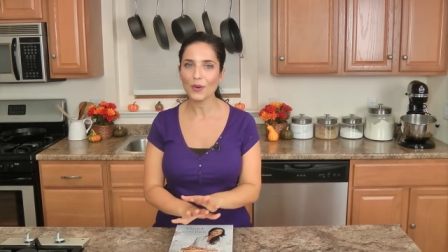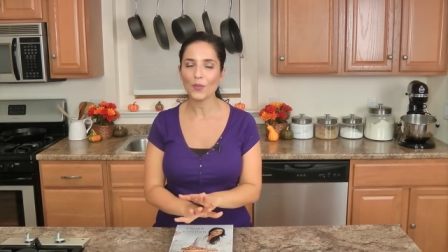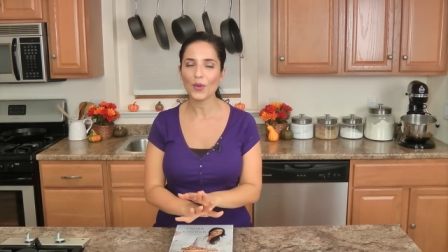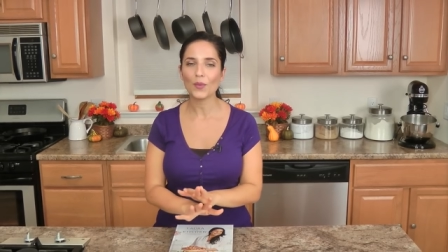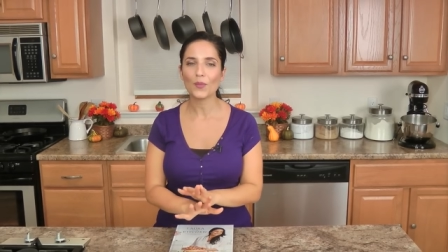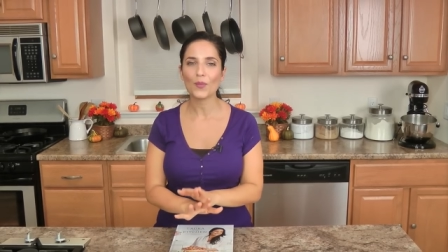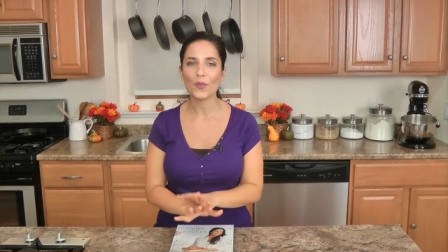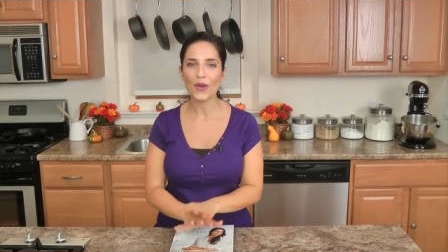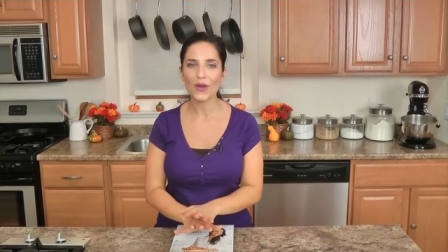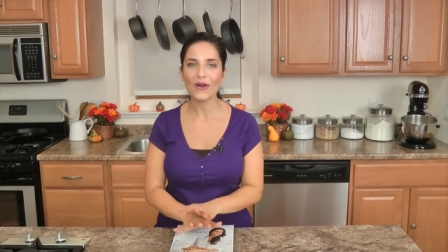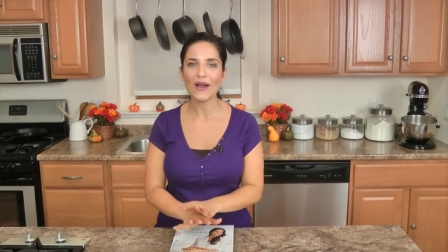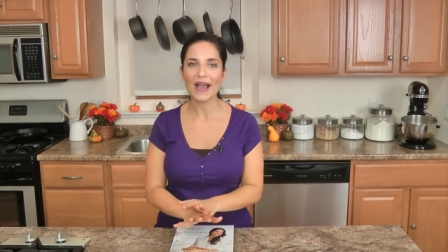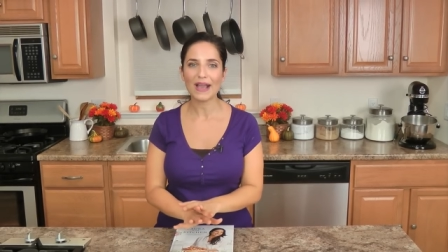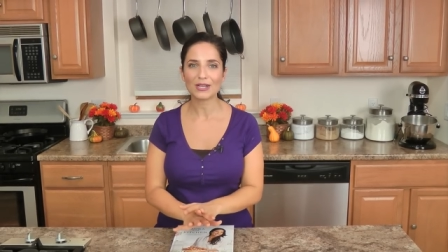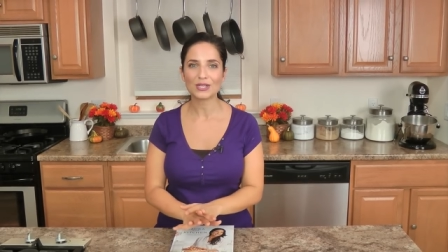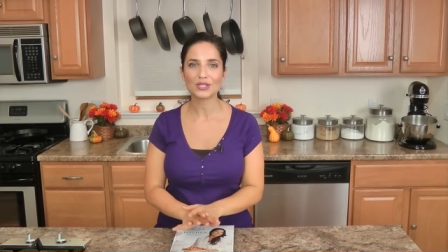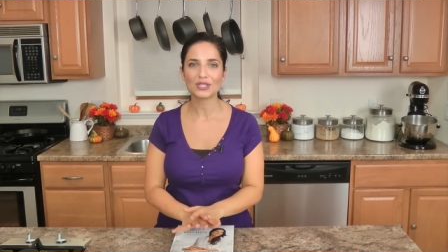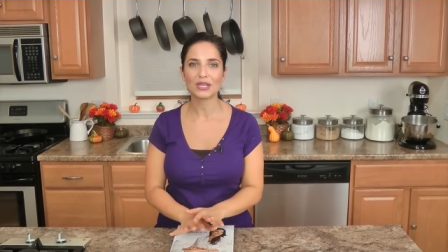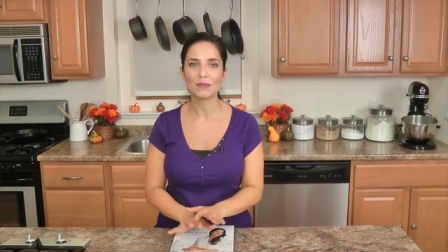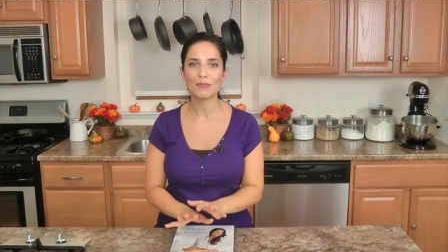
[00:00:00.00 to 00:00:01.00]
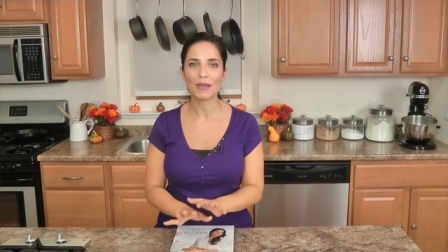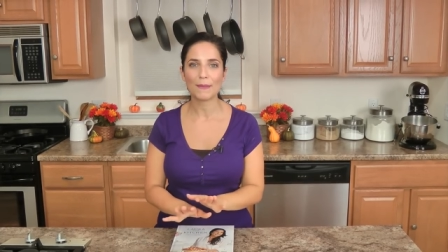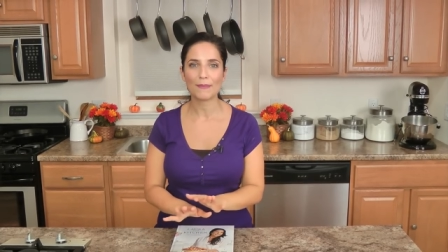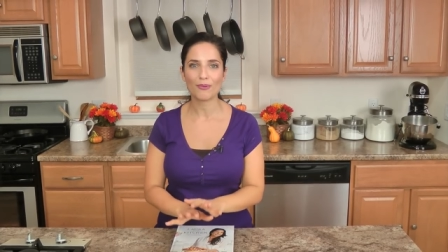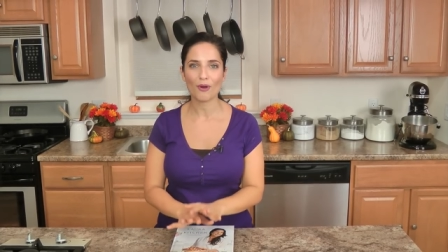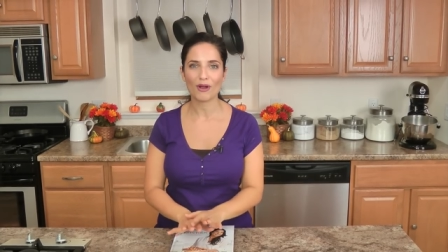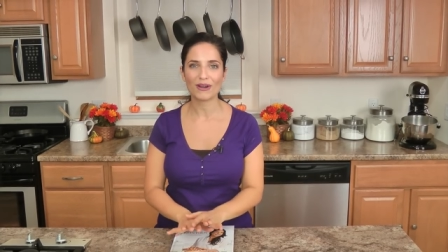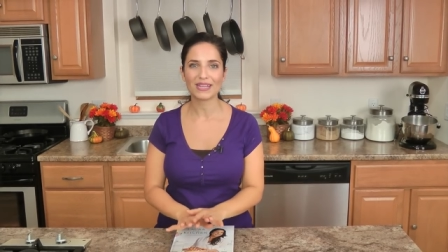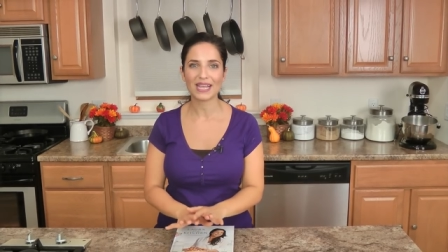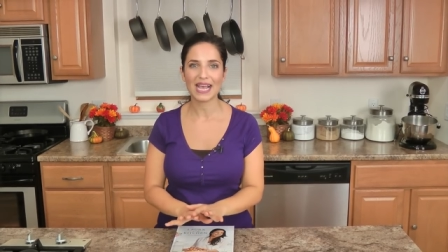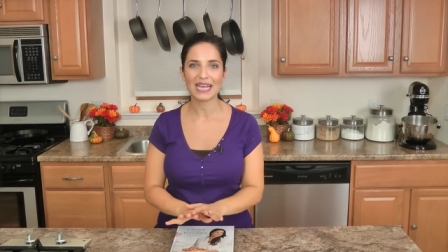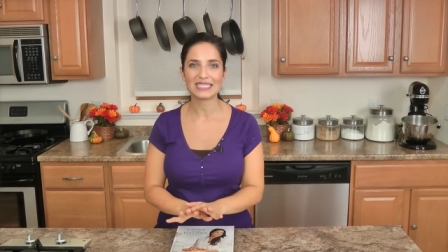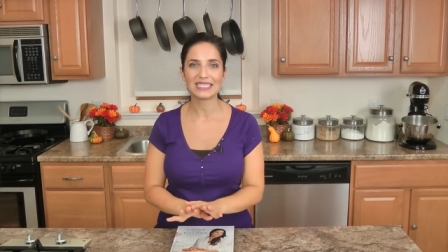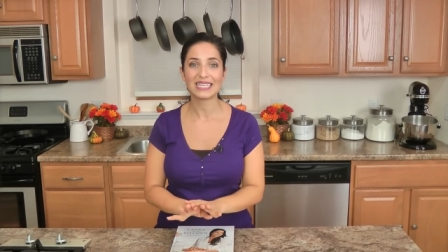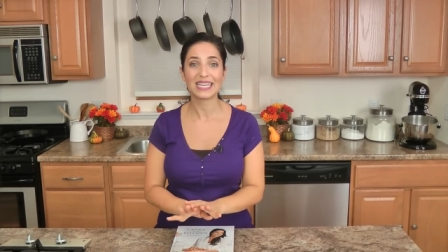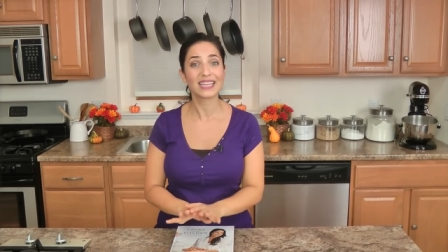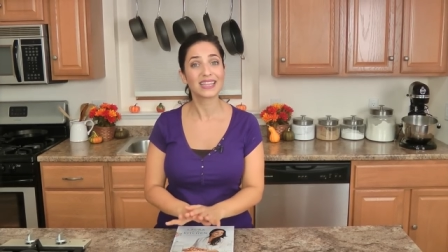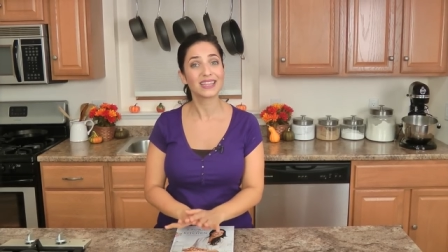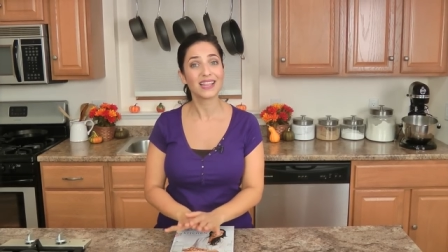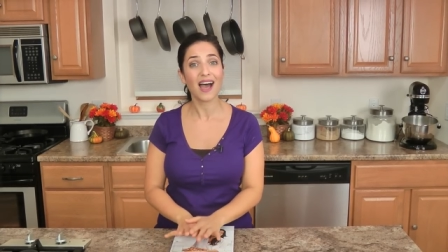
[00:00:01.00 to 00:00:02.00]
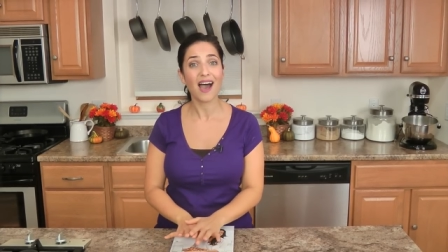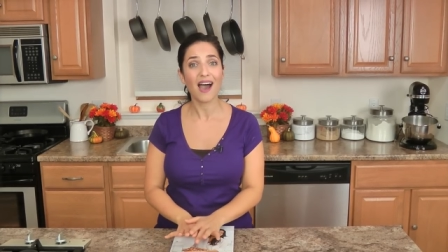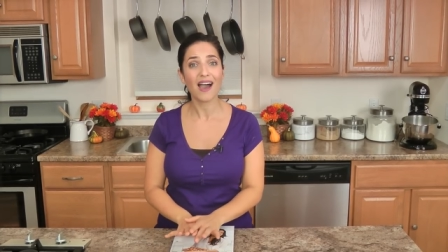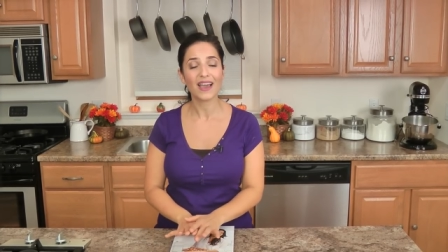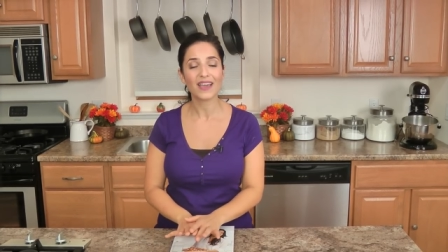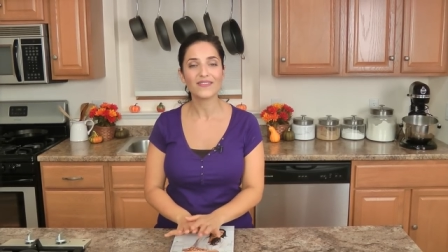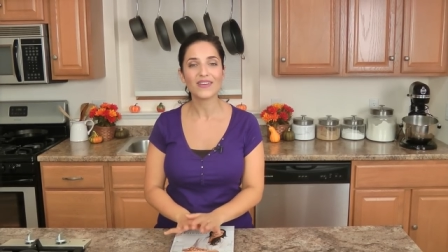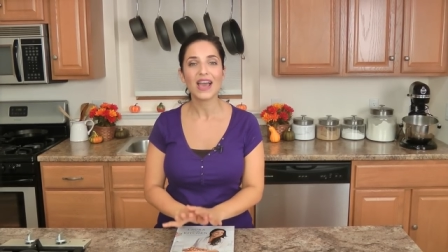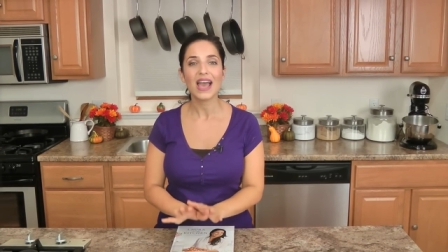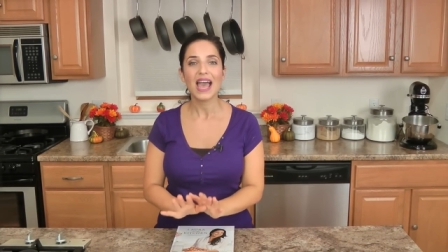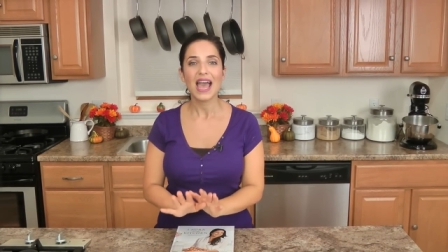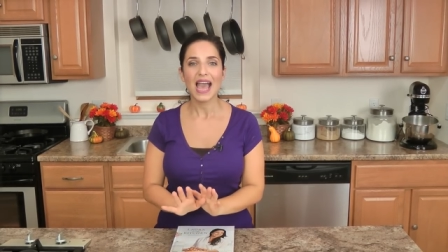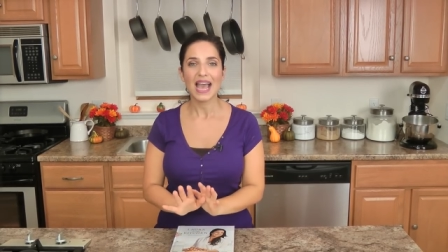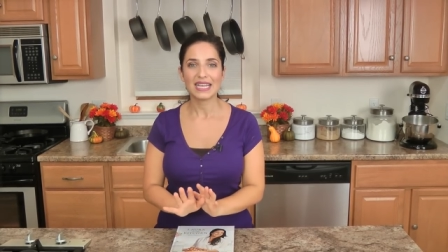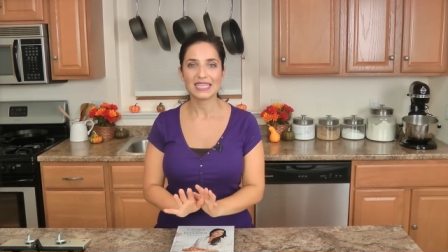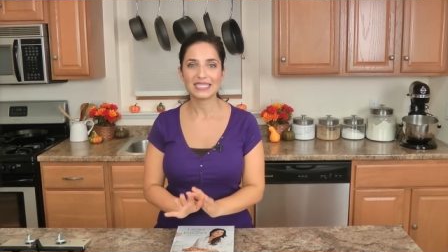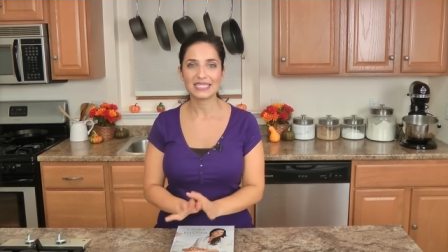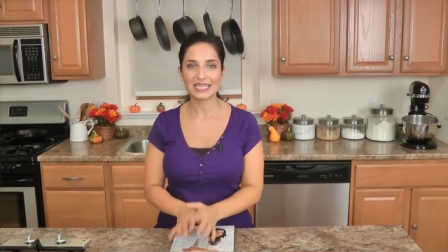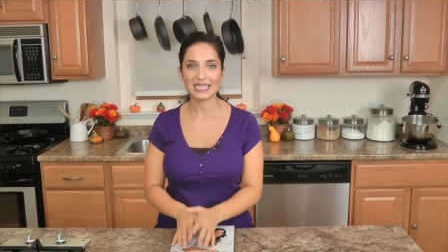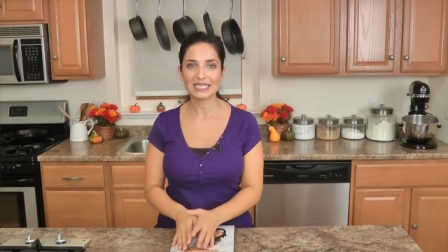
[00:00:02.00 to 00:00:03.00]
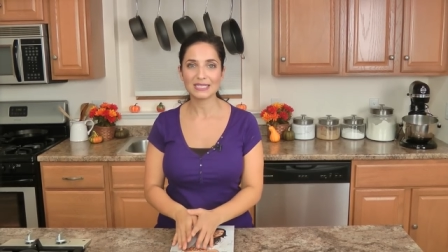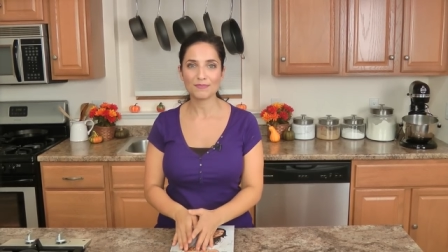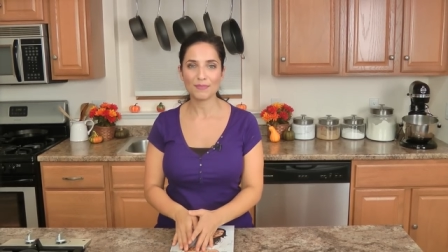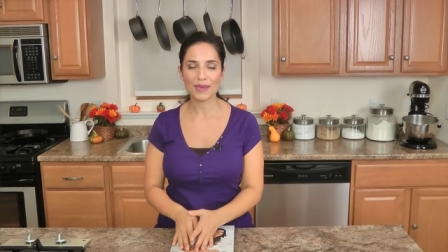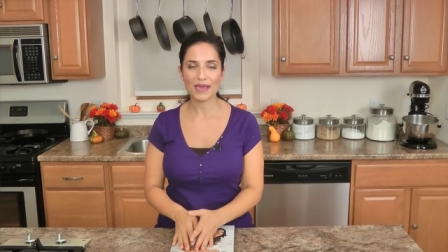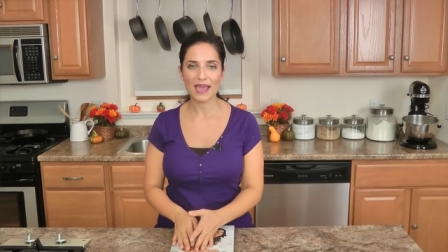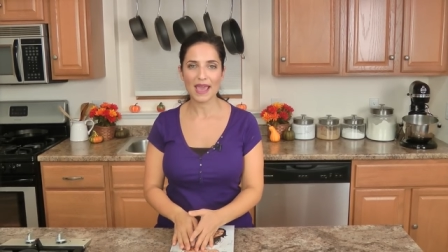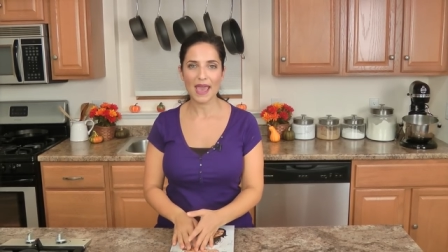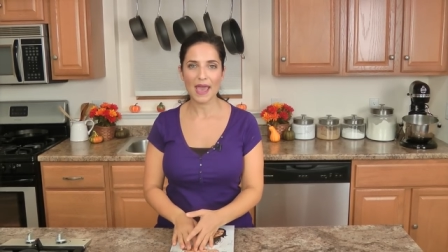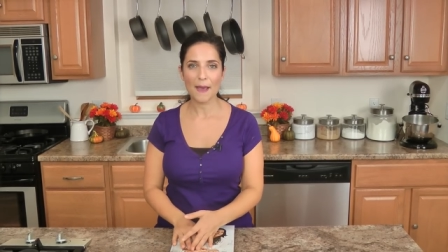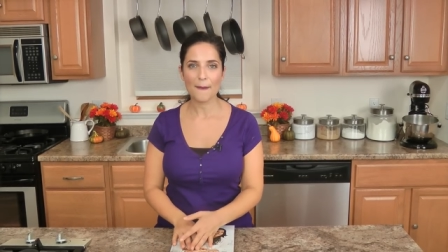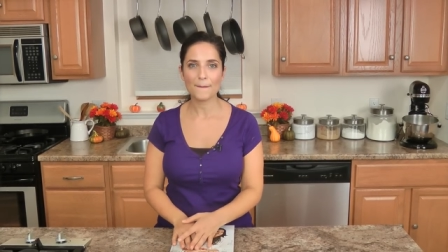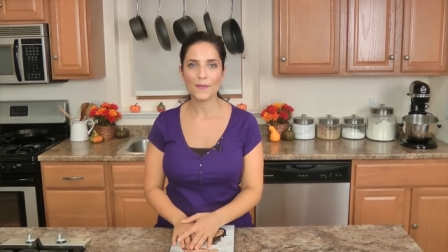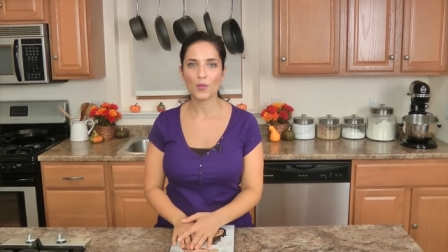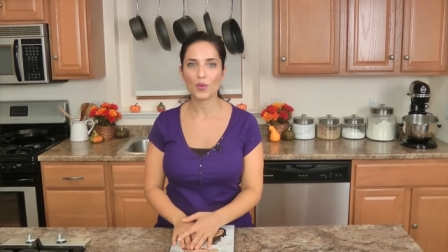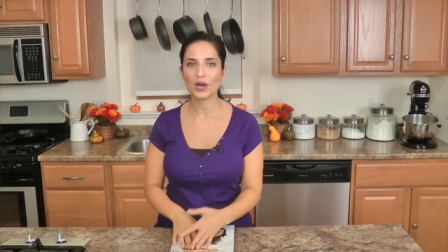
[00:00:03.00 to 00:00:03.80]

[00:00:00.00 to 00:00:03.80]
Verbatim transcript: We will actually be broadcasting live at 6 p.m.